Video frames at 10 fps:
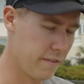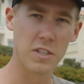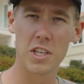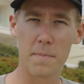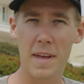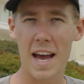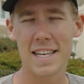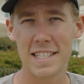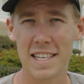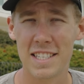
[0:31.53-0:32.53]
First up
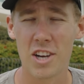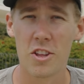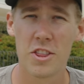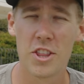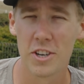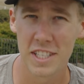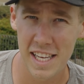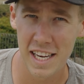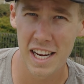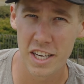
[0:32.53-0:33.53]
guys is our
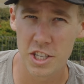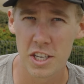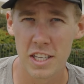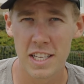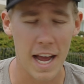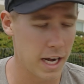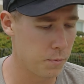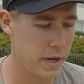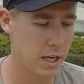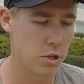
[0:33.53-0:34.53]
13 inch
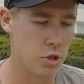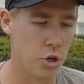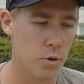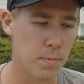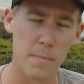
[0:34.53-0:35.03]
Dynawing 2